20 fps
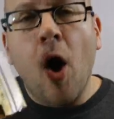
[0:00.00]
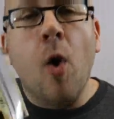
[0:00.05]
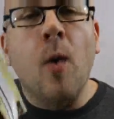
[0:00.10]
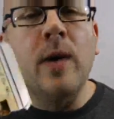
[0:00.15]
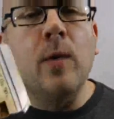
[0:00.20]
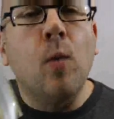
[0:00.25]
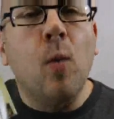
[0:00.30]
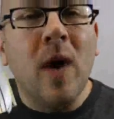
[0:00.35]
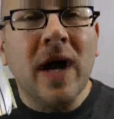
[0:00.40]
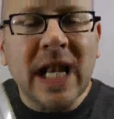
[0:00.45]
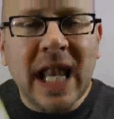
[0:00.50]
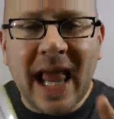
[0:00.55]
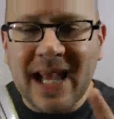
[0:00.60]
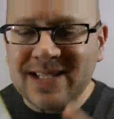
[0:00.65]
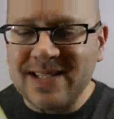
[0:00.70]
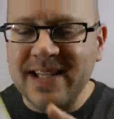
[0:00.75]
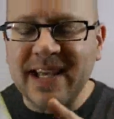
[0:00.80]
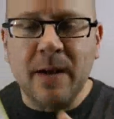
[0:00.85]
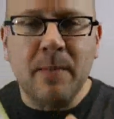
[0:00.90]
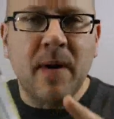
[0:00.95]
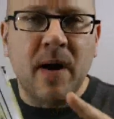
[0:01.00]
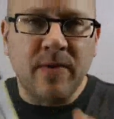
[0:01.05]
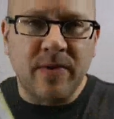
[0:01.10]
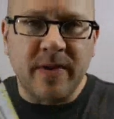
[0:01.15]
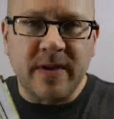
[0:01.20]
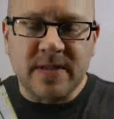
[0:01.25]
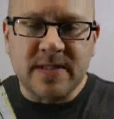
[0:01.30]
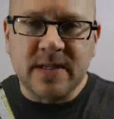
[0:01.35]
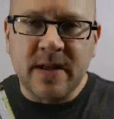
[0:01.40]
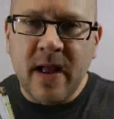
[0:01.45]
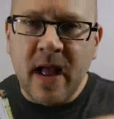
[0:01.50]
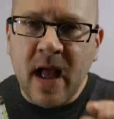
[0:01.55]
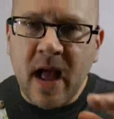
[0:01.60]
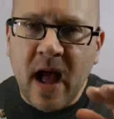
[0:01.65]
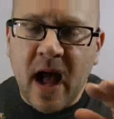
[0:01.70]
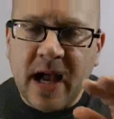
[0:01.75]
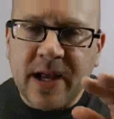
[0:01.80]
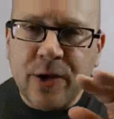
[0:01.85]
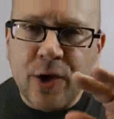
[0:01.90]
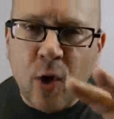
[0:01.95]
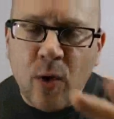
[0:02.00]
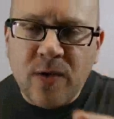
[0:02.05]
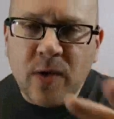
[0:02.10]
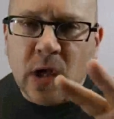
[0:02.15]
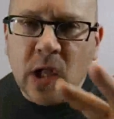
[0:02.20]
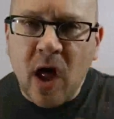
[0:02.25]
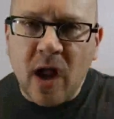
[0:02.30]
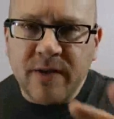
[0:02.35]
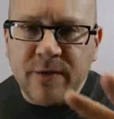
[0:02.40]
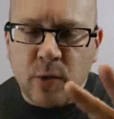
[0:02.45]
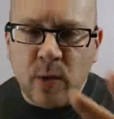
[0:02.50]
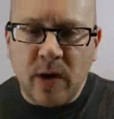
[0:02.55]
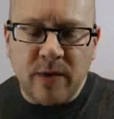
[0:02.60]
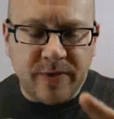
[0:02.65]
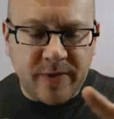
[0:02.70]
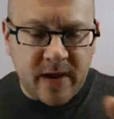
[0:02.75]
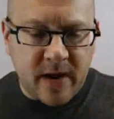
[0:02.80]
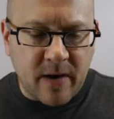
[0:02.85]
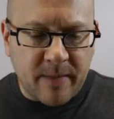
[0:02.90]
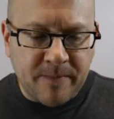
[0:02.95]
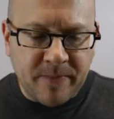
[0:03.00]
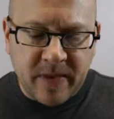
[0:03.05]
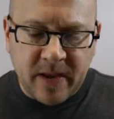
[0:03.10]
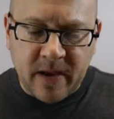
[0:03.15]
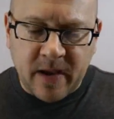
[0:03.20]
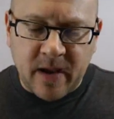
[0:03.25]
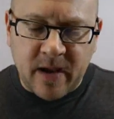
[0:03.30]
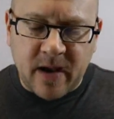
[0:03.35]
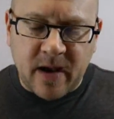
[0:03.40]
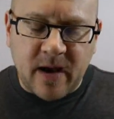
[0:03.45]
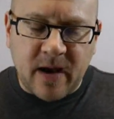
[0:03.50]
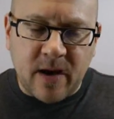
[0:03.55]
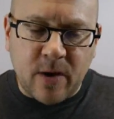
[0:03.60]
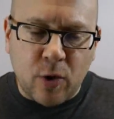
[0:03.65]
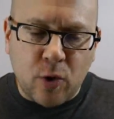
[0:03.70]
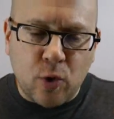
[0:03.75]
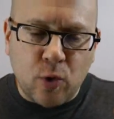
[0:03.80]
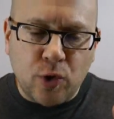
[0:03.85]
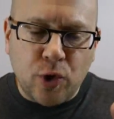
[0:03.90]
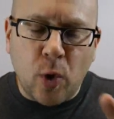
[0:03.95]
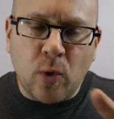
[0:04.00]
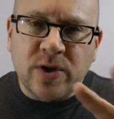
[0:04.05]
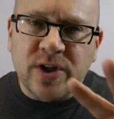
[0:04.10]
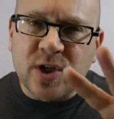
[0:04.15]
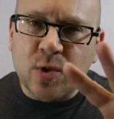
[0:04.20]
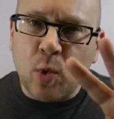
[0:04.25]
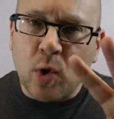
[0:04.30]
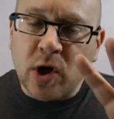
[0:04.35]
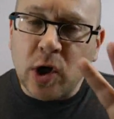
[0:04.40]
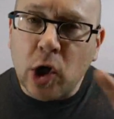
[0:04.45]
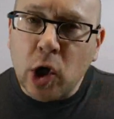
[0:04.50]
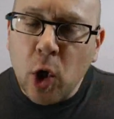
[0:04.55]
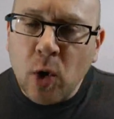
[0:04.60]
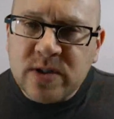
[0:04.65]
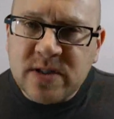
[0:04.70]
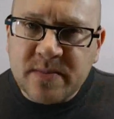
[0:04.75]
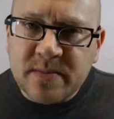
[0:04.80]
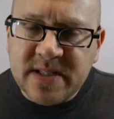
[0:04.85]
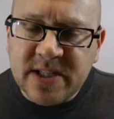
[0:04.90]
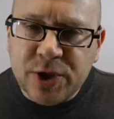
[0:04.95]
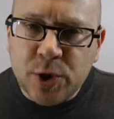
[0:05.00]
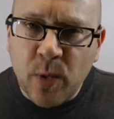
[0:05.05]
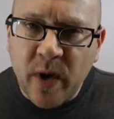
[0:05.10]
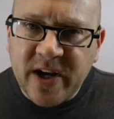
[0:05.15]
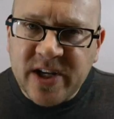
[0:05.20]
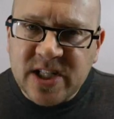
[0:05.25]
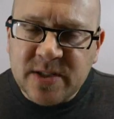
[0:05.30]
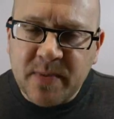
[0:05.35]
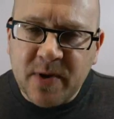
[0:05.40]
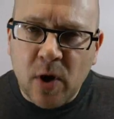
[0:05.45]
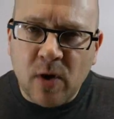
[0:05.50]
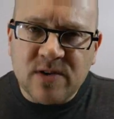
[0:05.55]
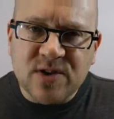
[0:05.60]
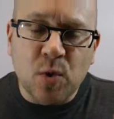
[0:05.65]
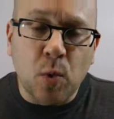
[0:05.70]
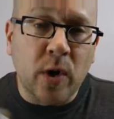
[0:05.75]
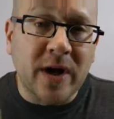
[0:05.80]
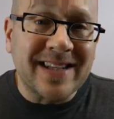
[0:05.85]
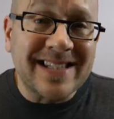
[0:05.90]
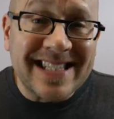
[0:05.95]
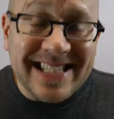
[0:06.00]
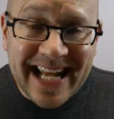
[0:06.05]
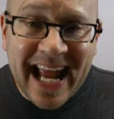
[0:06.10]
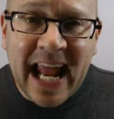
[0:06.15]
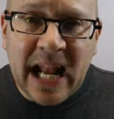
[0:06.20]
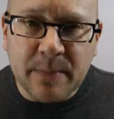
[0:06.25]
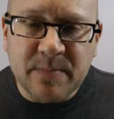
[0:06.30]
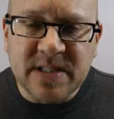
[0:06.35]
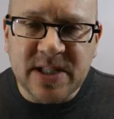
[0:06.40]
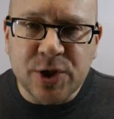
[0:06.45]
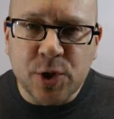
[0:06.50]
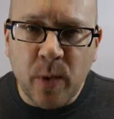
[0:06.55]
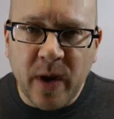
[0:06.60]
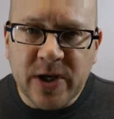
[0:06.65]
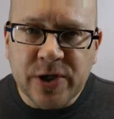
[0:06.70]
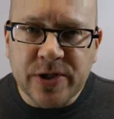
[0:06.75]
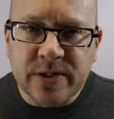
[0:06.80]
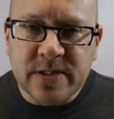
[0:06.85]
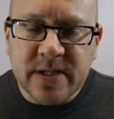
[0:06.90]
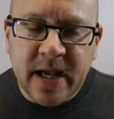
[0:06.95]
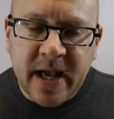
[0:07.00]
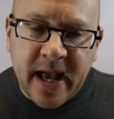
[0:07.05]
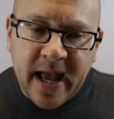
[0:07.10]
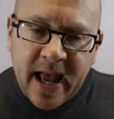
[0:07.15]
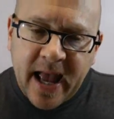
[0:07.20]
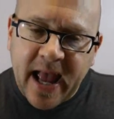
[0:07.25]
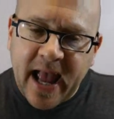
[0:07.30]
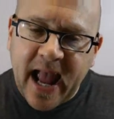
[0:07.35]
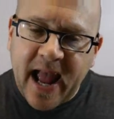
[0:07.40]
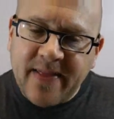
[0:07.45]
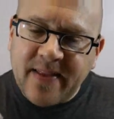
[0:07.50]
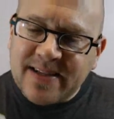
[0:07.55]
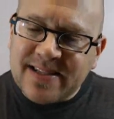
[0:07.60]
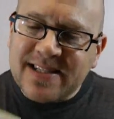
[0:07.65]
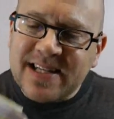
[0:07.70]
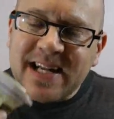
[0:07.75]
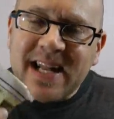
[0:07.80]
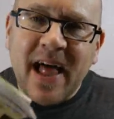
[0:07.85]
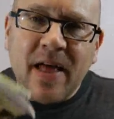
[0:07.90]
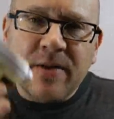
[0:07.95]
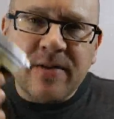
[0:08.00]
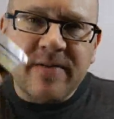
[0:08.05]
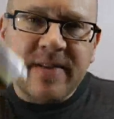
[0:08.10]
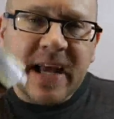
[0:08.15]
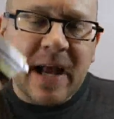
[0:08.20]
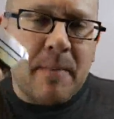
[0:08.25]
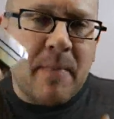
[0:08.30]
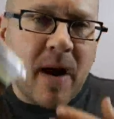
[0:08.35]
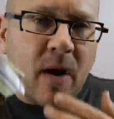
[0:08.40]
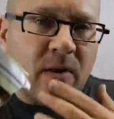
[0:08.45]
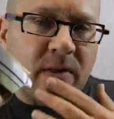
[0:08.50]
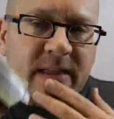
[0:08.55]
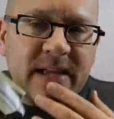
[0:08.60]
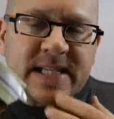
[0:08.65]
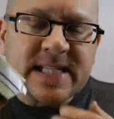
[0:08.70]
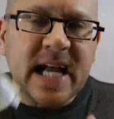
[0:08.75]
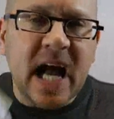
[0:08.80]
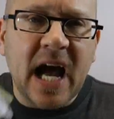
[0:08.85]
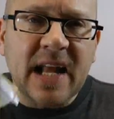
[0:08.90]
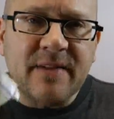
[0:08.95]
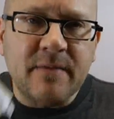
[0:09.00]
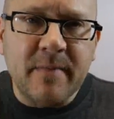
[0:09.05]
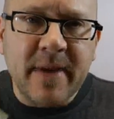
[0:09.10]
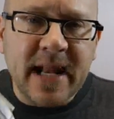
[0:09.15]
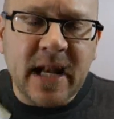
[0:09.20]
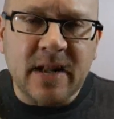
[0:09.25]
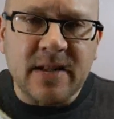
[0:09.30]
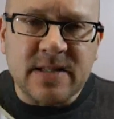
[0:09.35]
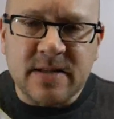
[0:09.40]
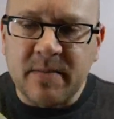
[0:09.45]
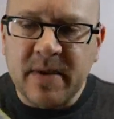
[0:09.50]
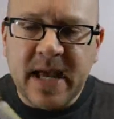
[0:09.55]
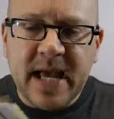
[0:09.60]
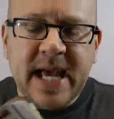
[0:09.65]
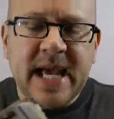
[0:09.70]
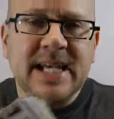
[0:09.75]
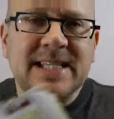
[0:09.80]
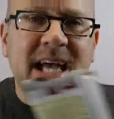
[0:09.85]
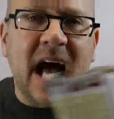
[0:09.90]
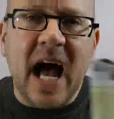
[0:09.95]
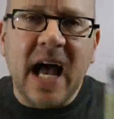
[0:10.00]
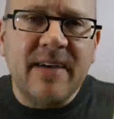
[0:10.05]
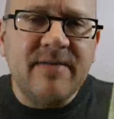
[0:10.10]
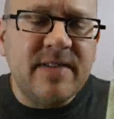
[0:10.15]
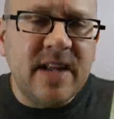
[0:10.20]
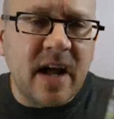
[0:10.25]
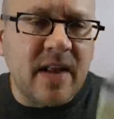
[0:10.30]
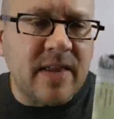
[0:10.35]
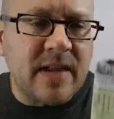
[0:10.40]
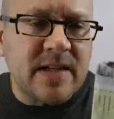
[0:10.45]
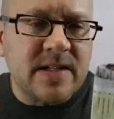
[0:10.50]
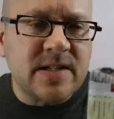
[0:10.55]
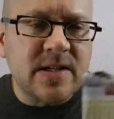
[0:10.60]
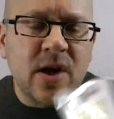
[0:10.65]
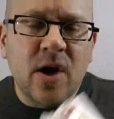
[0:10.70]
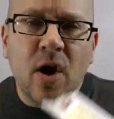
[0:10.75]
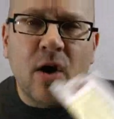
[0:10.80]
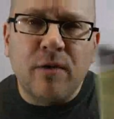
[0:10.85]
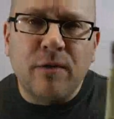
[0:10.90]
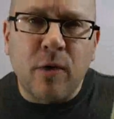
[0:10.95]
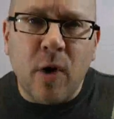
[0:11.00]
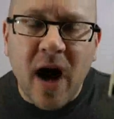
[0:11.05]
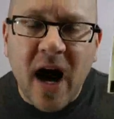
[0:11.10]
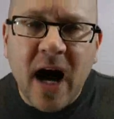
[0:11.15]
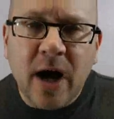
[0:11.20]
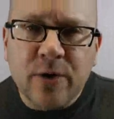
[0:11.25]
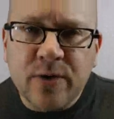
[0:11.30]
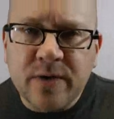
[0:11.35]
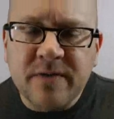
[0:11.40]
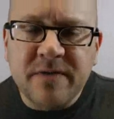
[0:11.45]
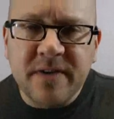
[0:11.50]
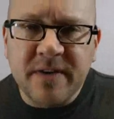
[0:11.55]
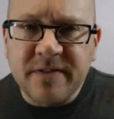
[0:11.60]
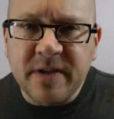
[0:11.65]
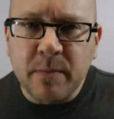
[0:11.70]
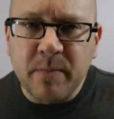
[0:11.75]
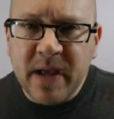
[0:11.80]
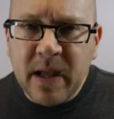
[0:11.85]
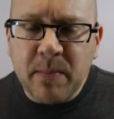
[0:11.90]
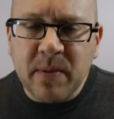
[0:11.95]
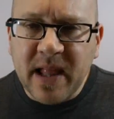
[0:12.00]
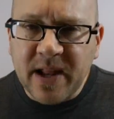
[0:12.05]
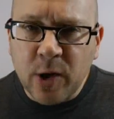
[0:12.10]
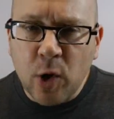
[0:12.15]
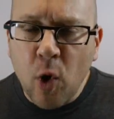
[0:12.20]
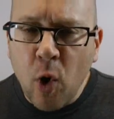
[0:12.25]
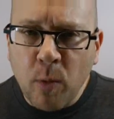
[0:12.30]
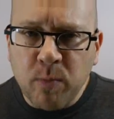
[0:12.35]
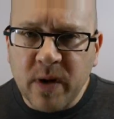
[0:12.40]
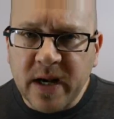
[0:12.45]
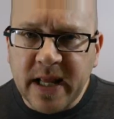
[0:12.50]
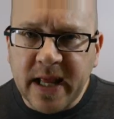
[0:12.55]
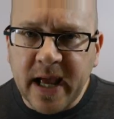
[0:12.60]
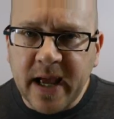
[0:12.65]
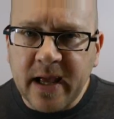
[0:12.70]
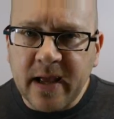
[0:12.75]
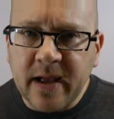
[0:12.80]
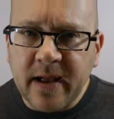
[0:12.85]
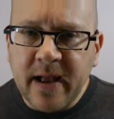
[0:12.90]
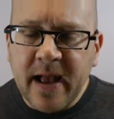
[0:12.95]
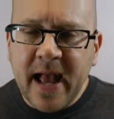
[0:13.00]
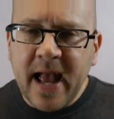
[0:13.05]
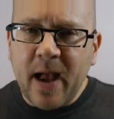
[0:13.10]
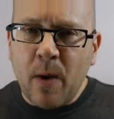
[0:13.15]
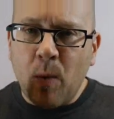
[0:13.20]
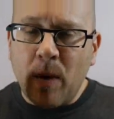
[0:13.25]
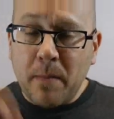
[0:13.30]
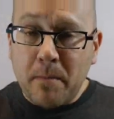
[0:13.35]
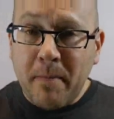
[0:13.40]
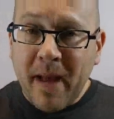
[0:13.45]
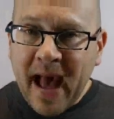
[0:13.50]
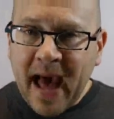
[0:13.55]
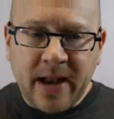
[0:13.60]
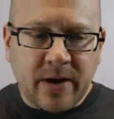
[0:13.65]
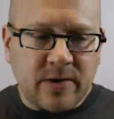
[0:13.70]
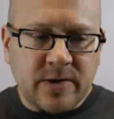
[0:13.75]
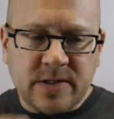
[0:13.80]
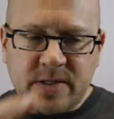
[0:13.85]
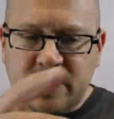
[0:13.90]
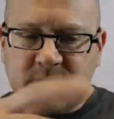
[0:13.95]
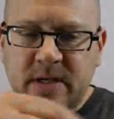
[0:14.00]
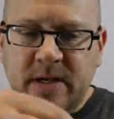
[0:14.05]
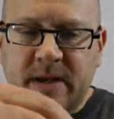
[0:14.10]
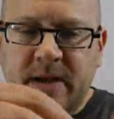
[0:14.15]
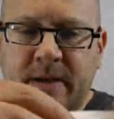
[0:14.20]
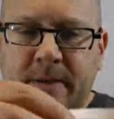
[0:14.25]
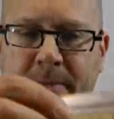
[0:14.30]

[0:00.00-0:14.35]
Oh, and one last thing about this. I know there are a lot of you out there who don't just work in close-up situations, but also work in stand-up situations. And this is another thing about this kind of mentalism, is I've done this for 150 people at a corporate gig. What matters,